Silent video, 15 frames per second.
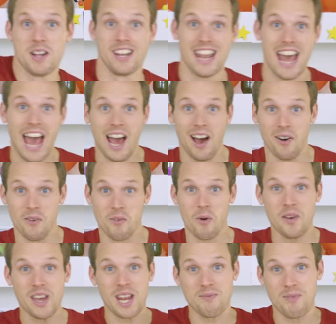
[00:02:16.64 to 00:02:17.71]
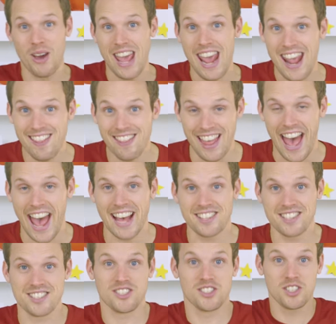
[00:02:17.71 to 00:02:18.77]
now what we're gonna put in that
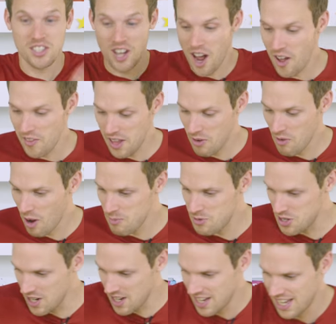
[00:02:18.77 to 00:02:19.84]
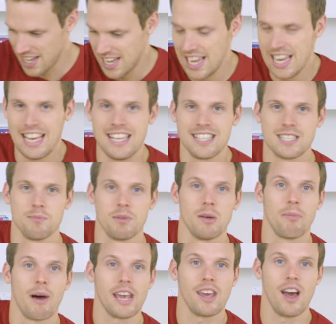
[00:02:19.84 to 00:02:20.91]
to start the eruption is some of the
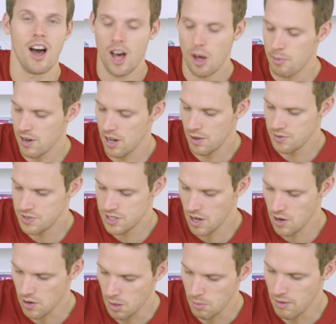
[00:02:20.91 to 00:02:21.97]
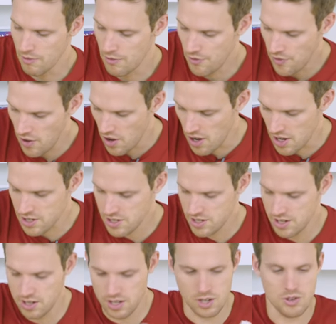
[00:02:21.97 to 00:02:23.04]
bicarbonate of soda. But
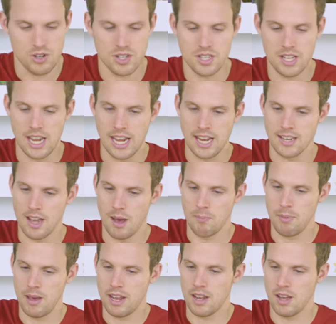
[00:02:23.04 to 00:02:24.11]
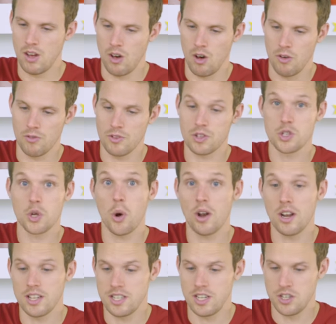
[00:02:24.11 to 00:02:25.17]
first, you just need a bit of
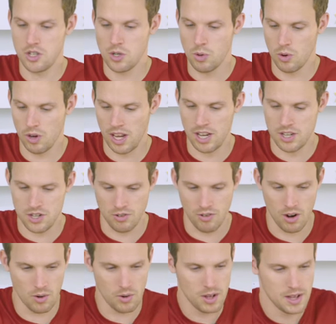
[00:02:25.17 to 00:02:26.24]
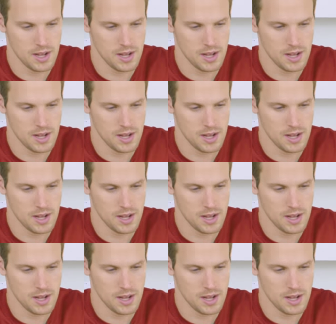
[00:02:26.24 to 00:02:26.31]
toilet tissue or kitchen roll.